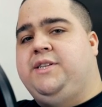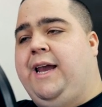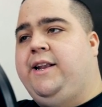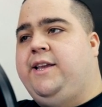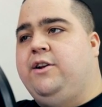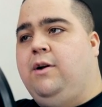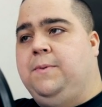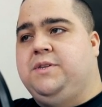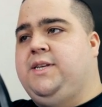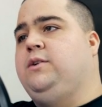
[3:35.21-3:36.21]
gained here on
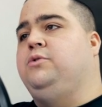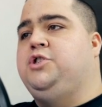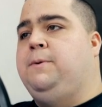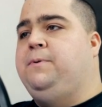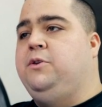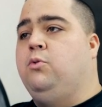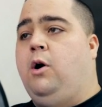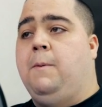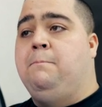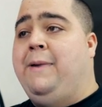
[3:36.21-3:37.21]
the single GPU
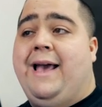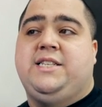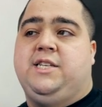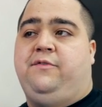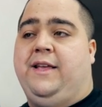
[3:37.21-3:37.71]
are massive